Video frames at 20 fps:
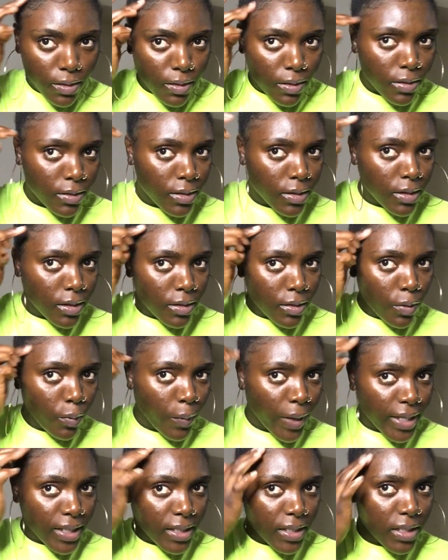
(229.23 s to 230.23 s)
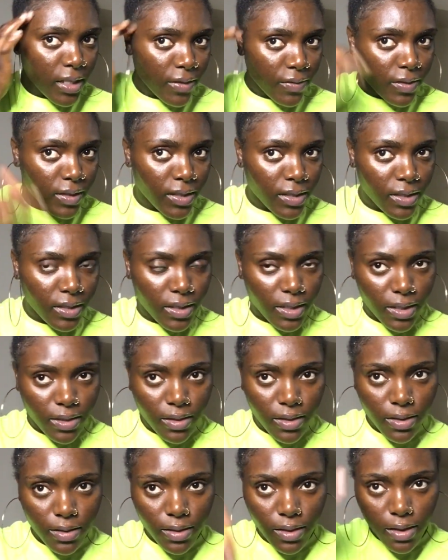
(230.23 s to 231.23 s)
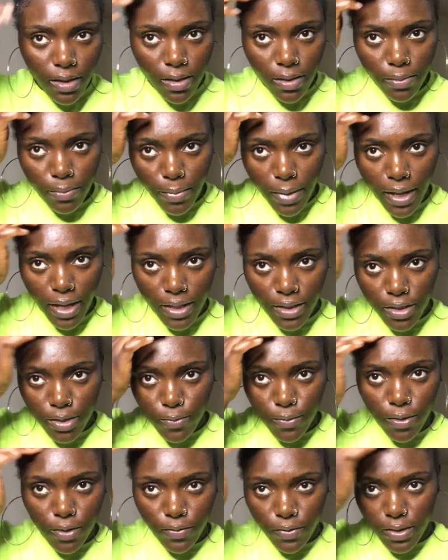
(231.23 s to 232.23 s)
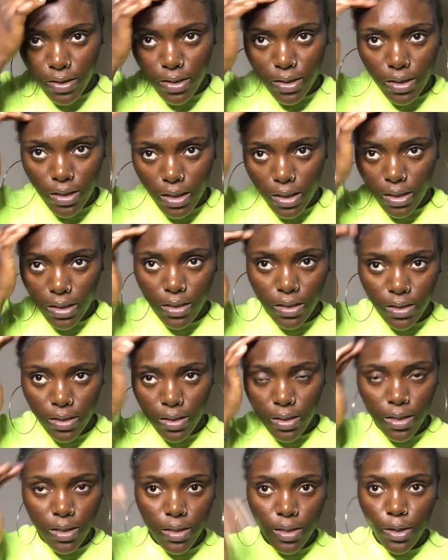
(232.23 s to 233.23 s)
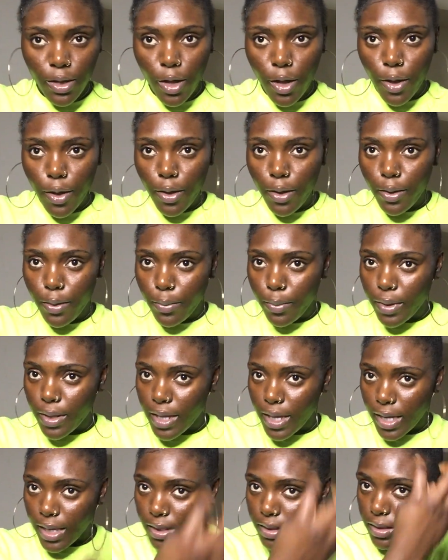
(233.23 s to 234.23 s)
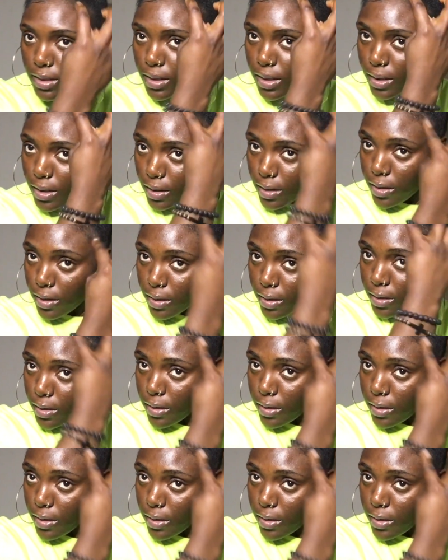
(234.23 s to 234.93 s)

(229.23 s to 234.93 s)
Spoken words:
You've seen the white stuff because my edges were already done, but I had to like